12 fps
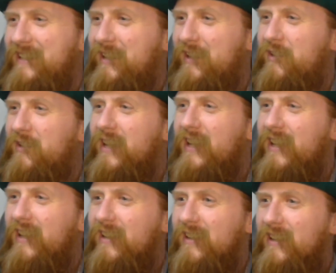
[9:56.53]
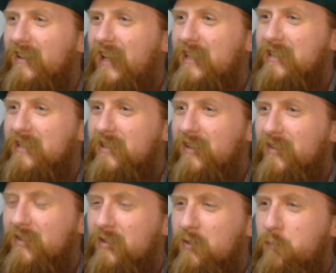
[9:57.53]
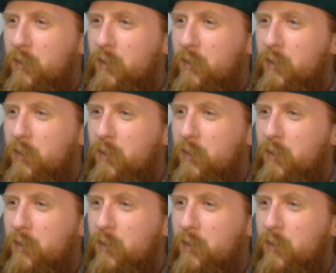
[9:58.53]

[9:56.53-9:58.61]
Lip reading: So lessons learned,